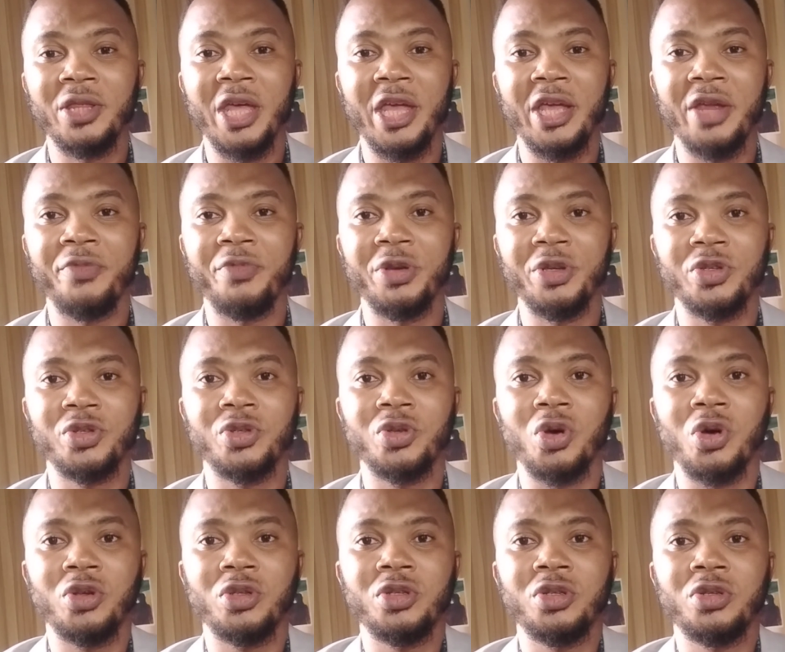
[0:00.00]
they
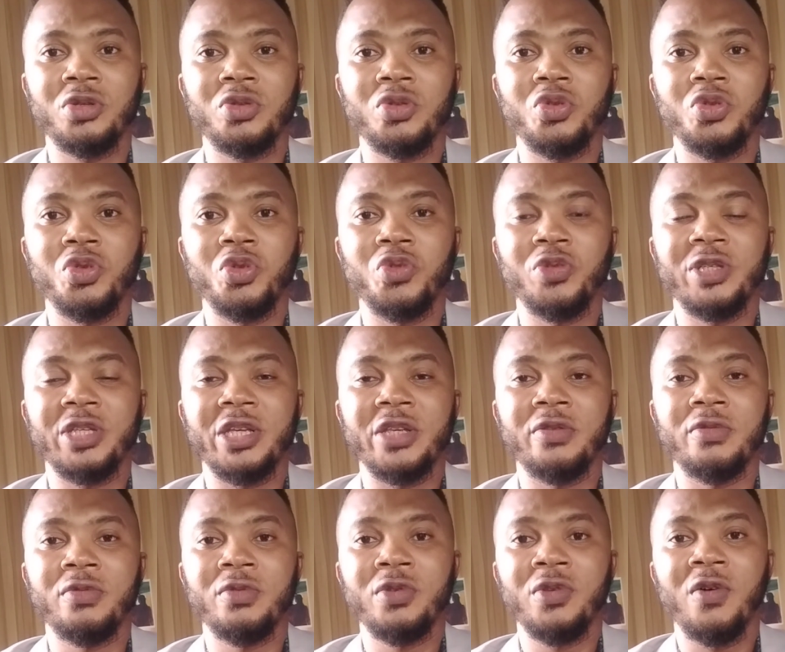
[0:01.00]
resort to
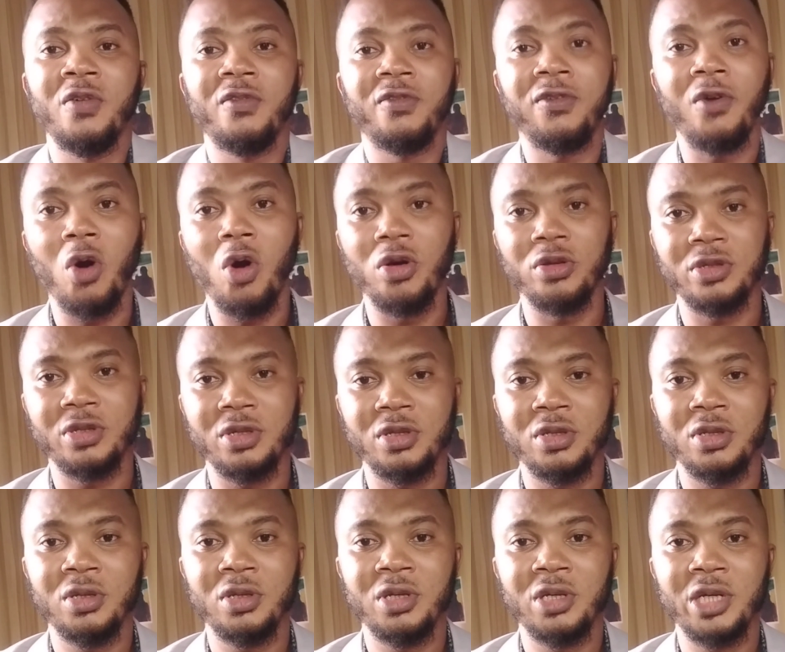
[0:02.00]
using force
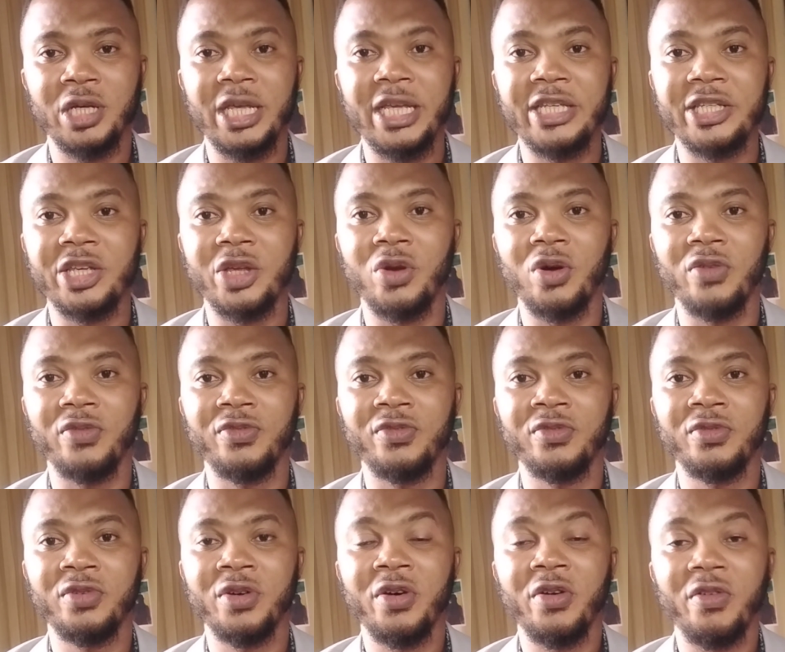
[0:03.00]
instead of
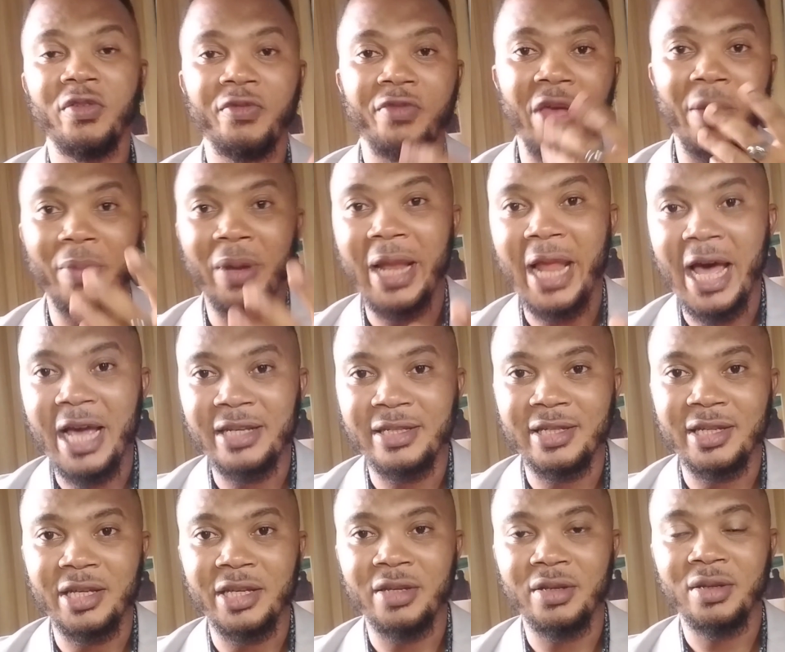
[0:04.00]

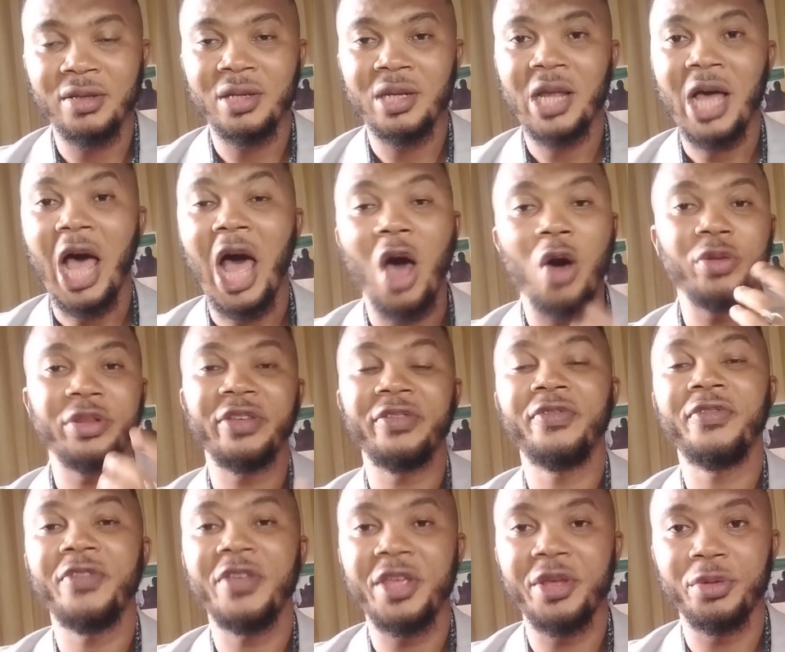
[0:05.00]
verbalizing how they
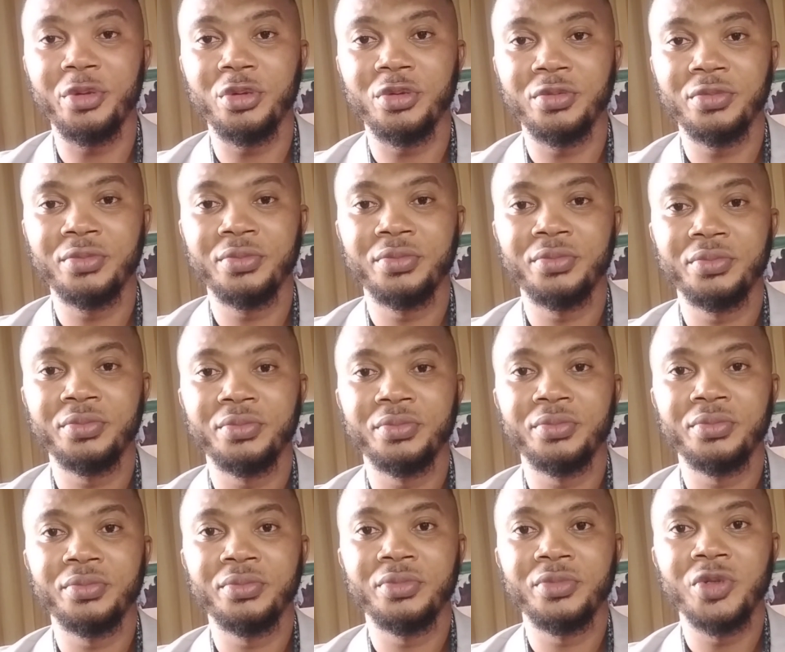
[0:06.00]
feel.
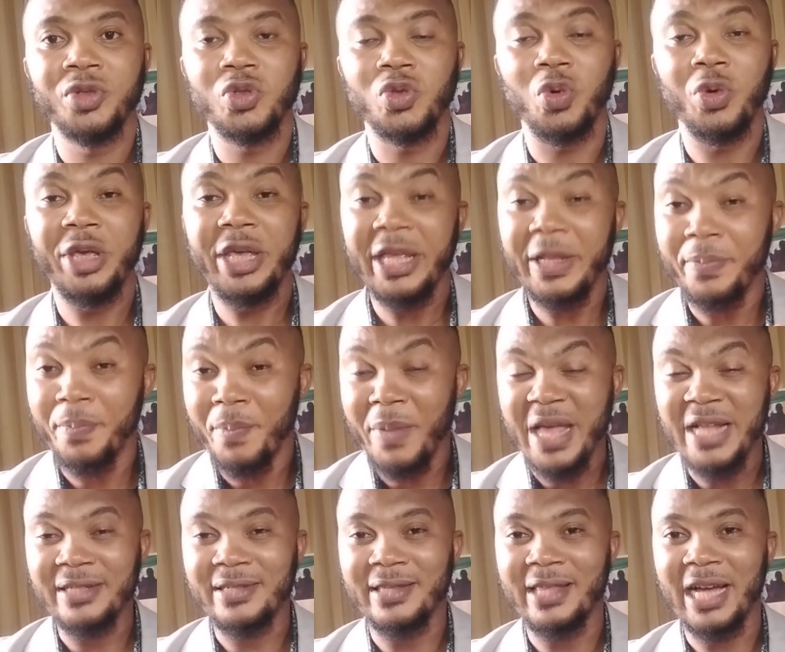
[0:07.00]
So it
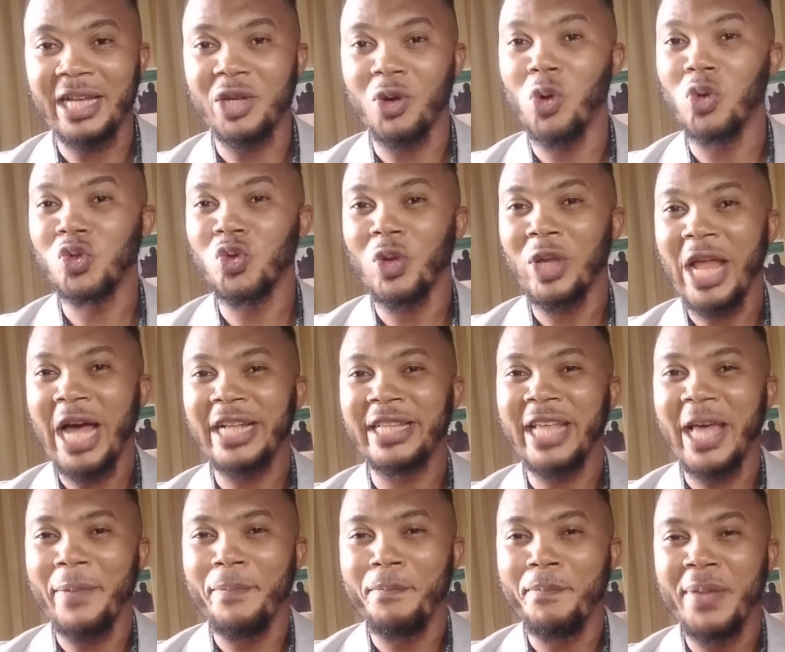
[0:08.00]
means that they also lack
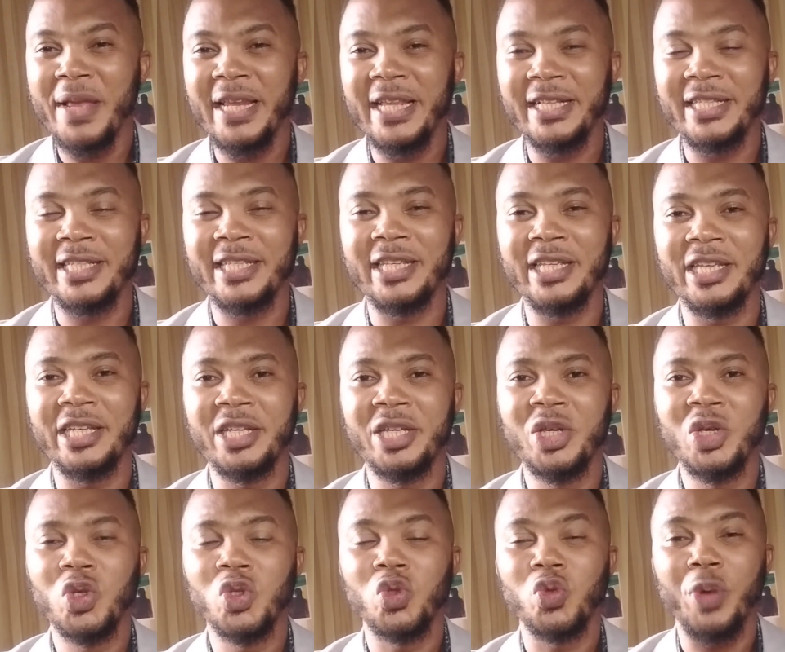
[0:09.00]
the ability
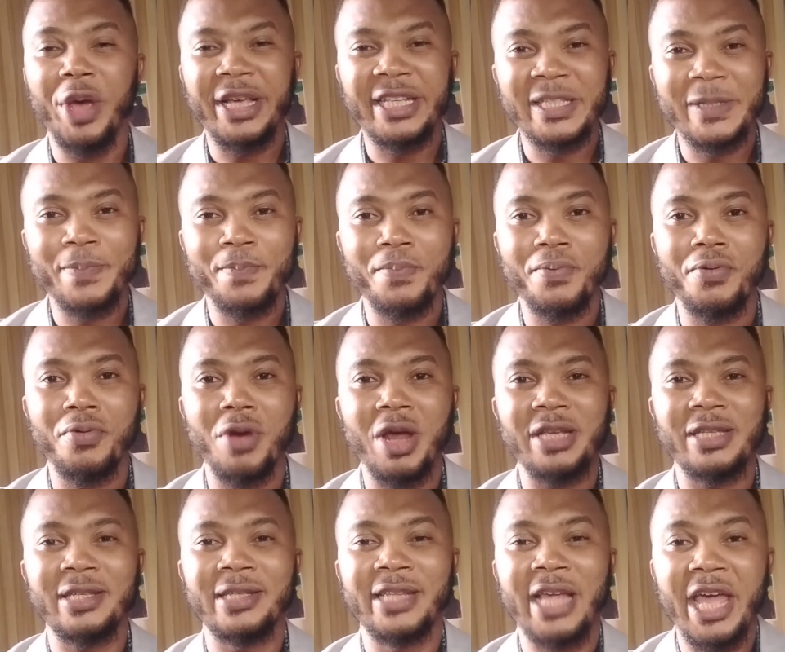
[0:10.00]
to
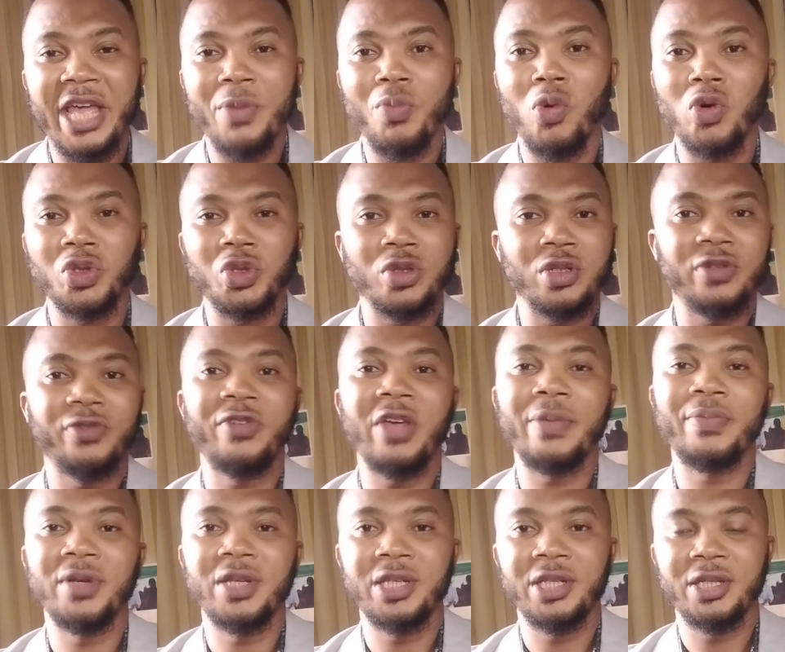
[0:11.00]
express their emotions
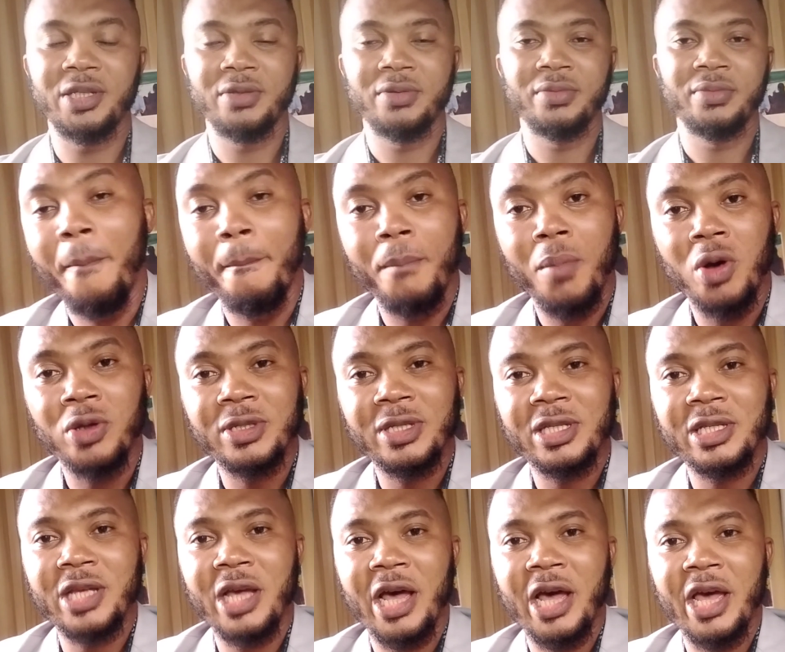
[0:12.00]
verbally.
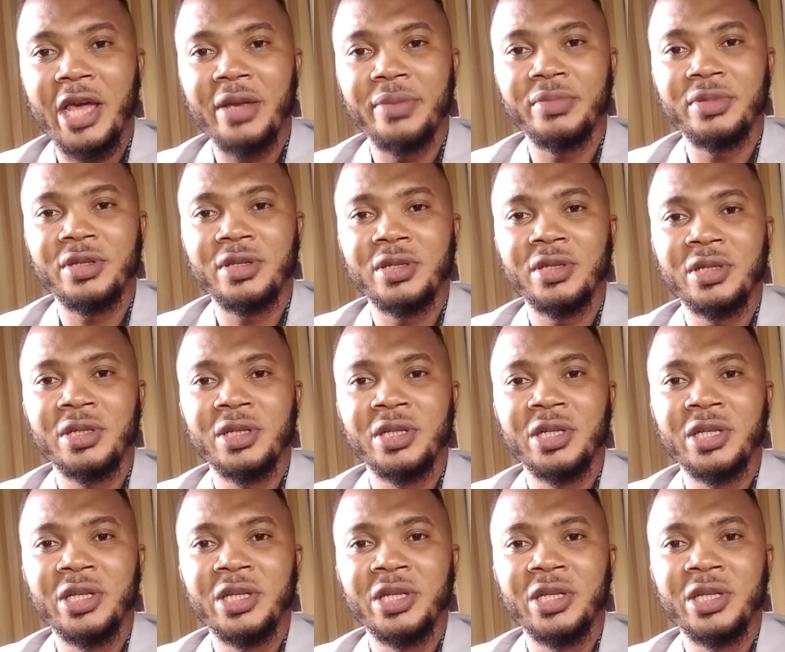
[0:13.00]
Most times